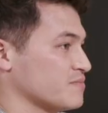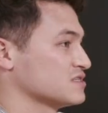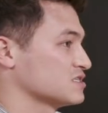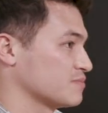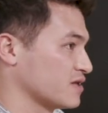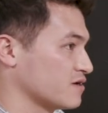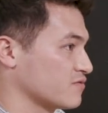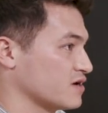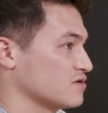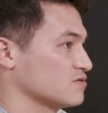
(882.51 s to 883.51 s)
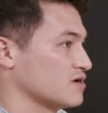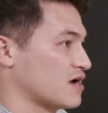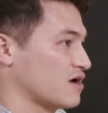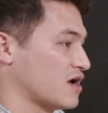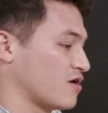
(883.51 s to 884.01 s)
the business plan, right?
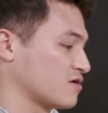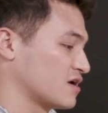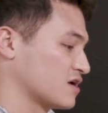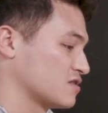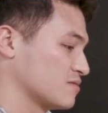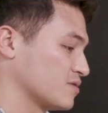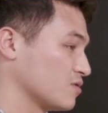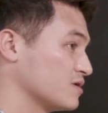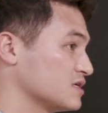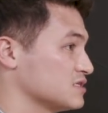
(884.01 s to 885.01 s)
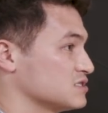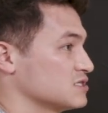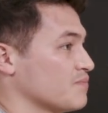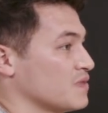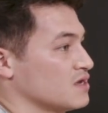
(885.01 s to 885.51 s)
How can I get the
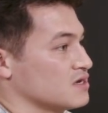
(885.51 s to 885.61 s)
employees,